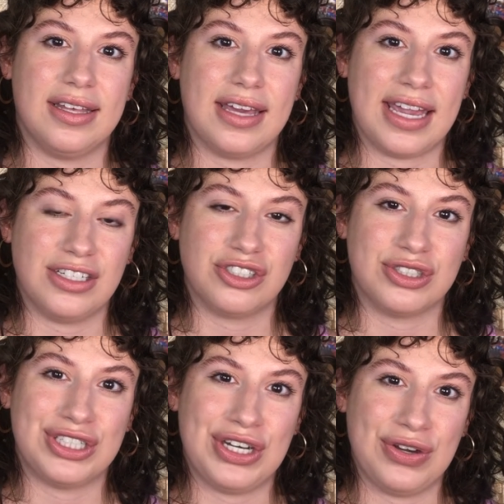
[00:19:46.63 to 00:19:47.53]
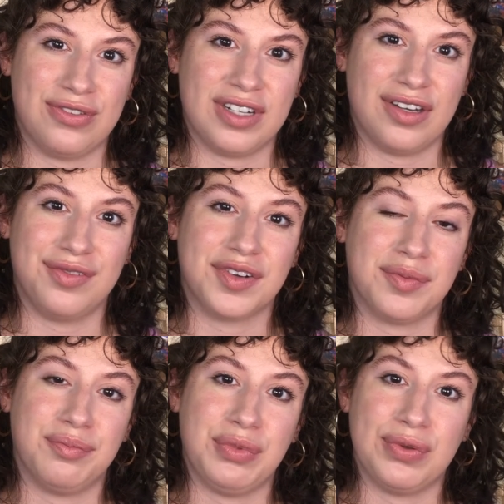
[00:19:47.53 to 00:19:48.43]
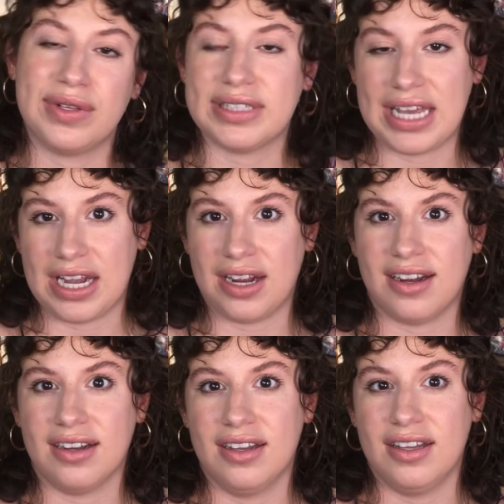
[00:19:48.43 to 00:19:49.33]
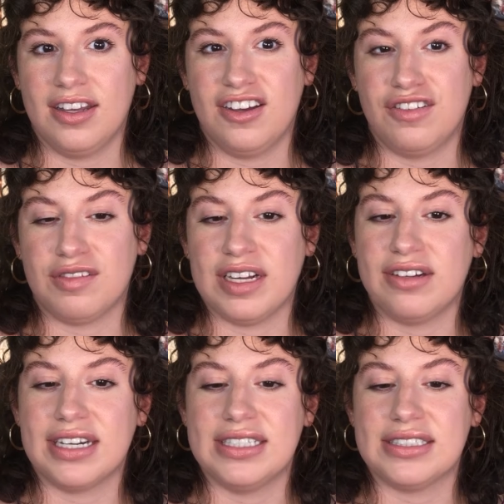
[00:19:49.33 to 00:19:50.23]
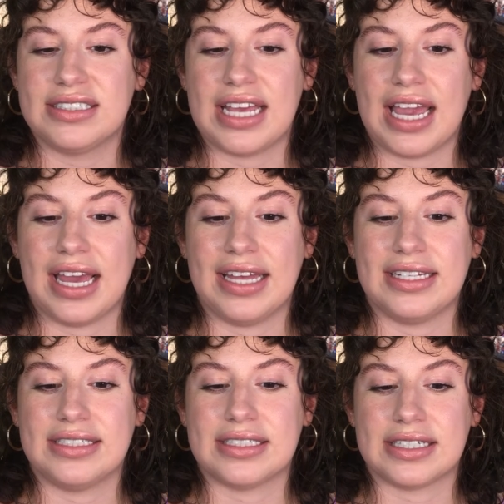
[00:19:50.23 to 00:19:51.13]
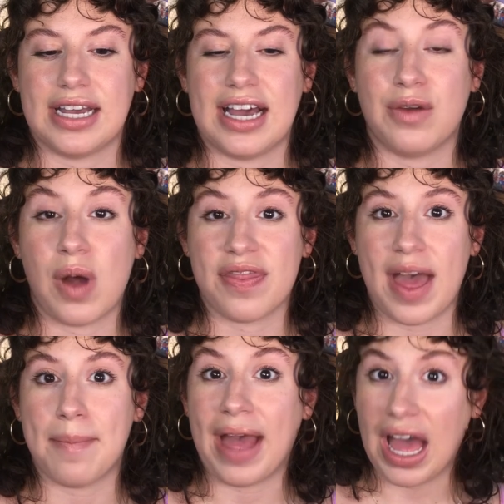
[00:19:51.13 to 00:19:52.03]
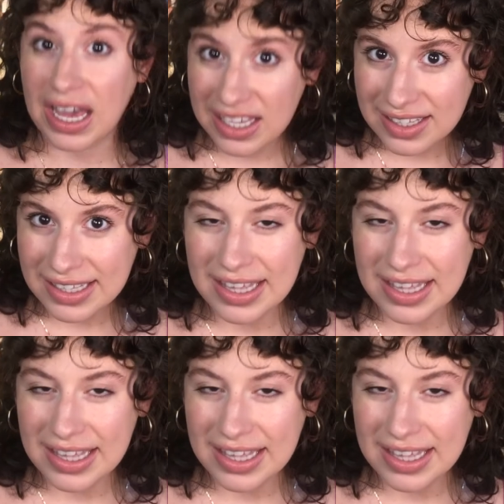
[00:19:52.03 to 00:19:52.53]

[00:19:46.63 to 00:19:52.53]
Angel Nova from Mugler fragrance, and I want that back.